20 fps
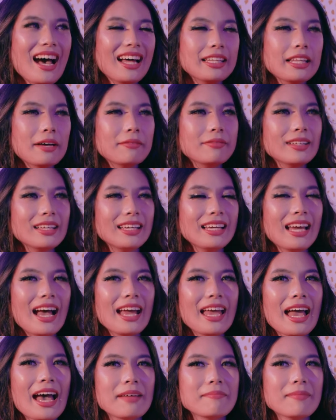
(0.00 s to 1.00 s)
definitely. I
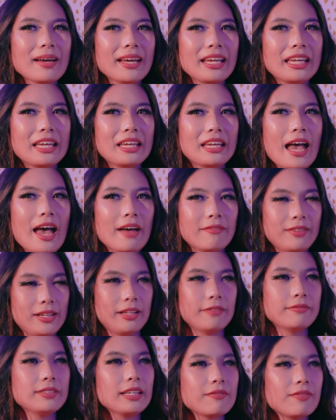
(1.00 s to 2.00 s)
had my heavy
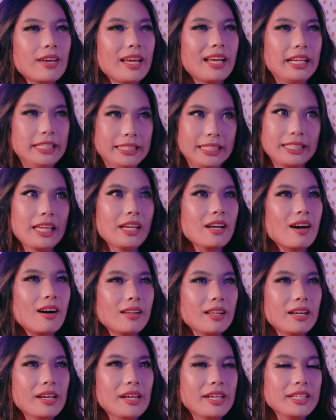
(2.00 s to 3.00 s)
lifting phase in like
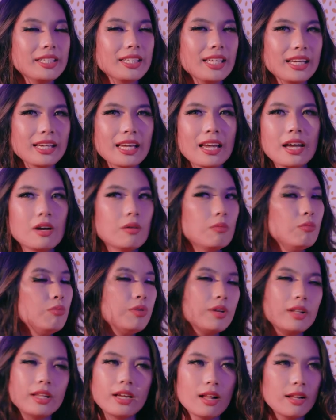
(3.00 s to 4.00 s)
college, like
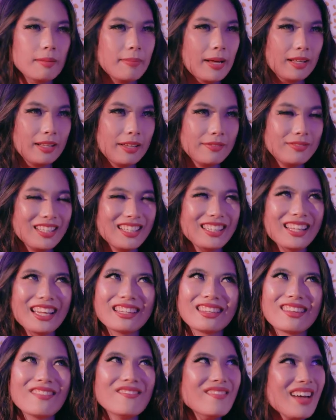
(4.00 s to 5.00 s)
really all about lifting, like
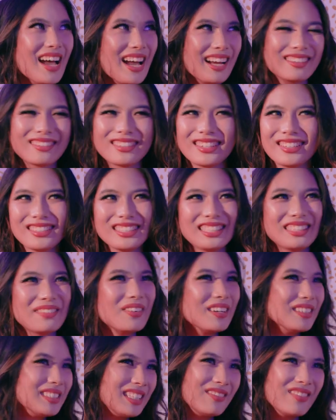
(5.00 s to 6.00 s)
the macros, the
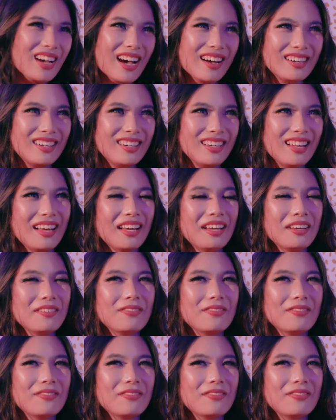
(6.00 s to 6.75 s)
protein powder life.